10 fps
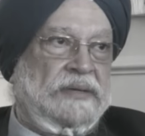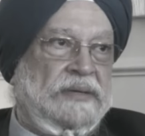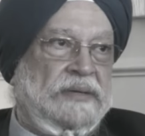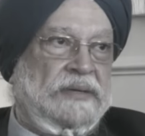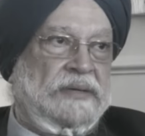
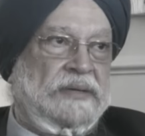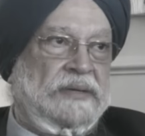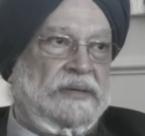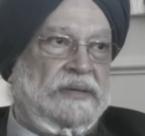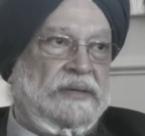
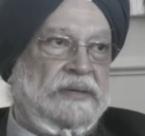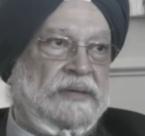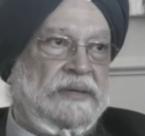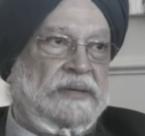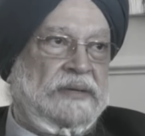
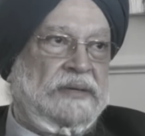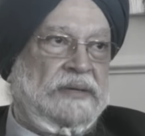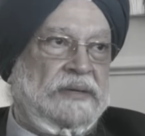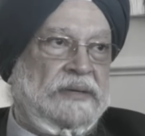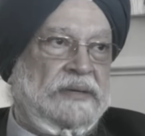
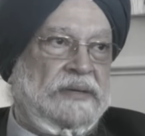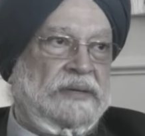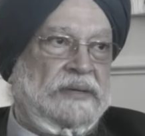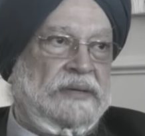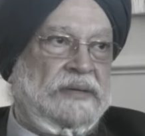
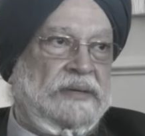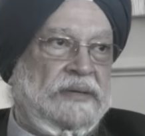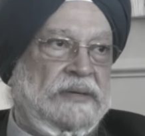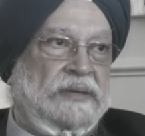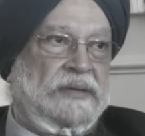
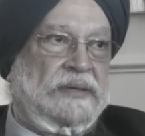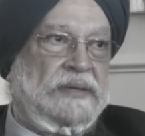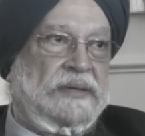No words are spoken by the person on screen.